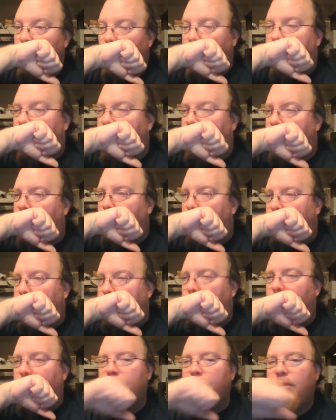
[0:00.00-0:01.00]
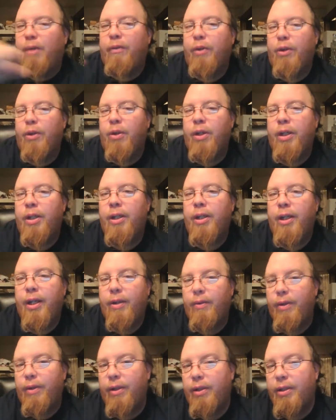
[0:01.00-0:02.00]
but if you're looking to
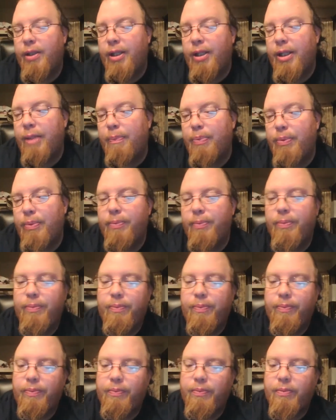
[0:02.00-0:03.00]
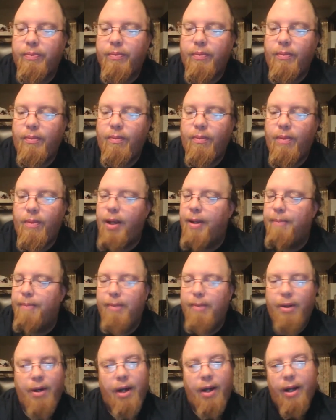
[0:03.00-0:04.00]
get in deep,
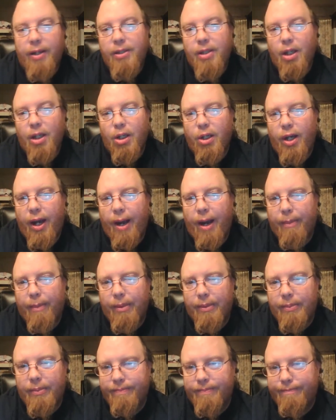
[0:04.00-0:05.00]
that's not, not going to happen.